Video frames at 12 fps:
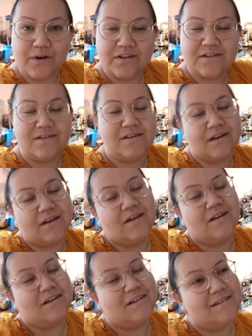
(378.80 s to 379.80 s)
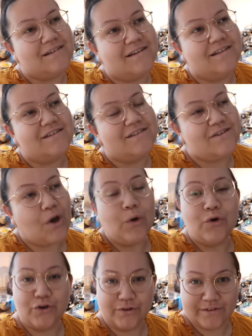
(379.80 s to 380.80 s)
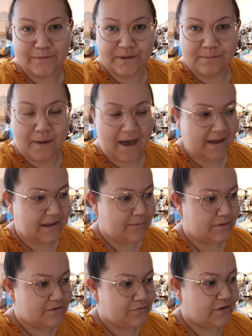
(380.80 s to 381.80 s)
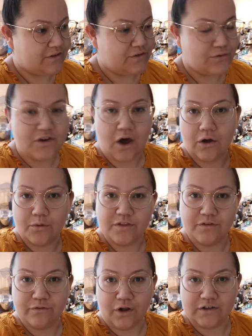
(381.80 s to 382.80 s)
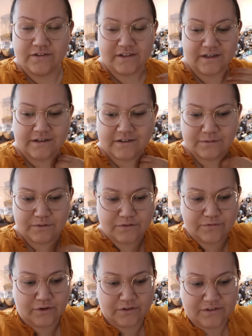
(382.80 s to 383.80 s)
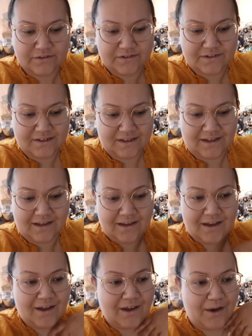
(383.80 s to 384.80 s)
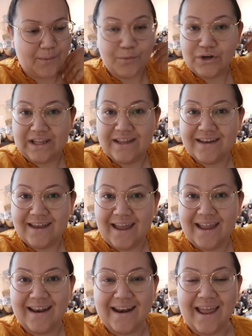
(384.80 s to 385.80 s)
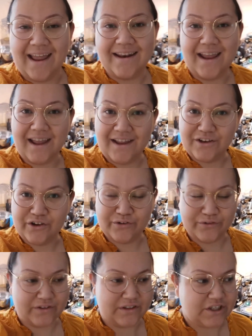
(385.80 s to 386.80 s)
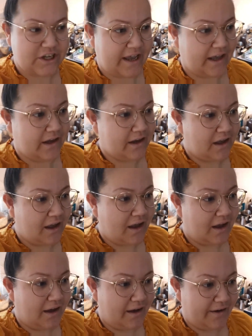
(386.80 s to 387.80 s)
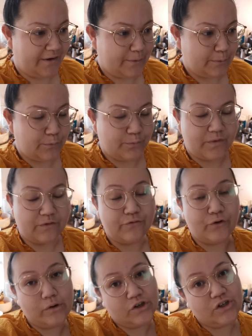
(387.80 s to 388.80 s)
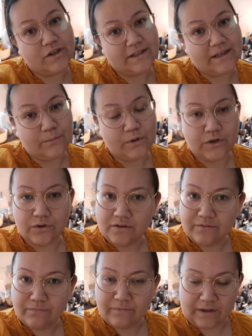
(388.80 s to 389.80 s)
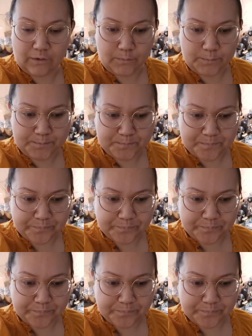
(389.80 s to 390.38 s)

was so good to be back. It was fun to talk with the volunteers. It was fun to see Monique again and hand over the check. Um, unfortunately, we couldn't film